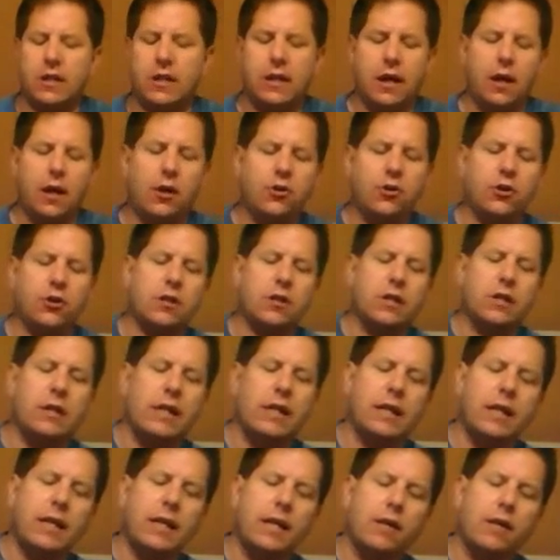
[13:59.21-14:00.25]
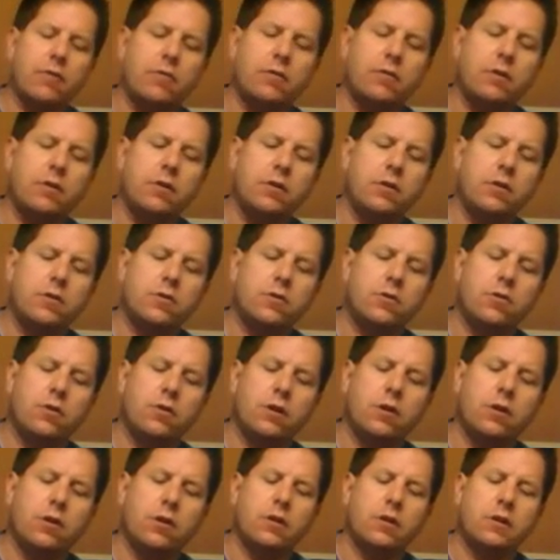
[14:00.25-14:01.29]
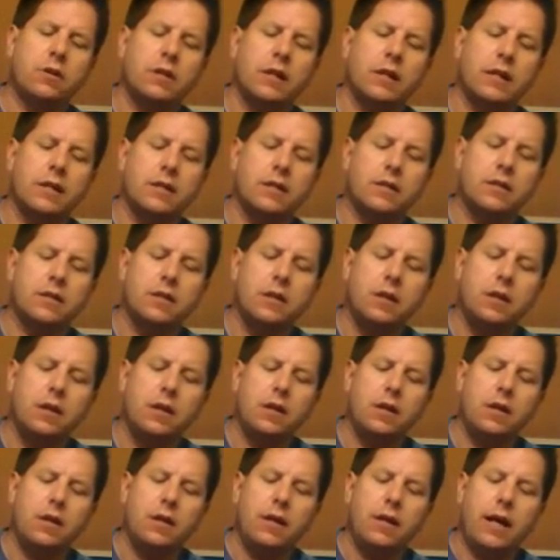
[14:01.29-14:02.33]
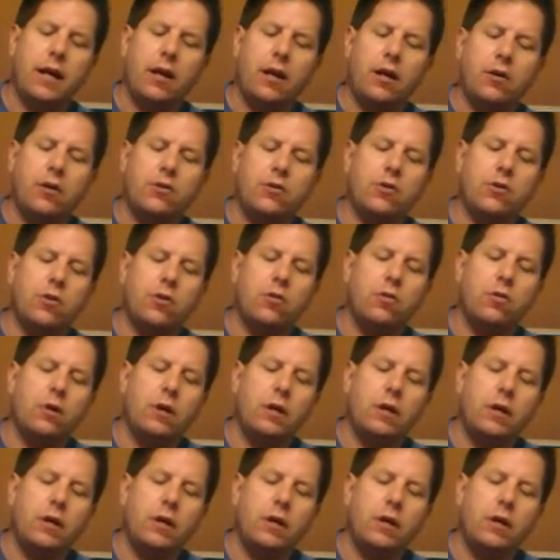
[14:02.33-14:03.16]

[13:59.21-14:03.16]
I'll just clean it out so it looks nice, and also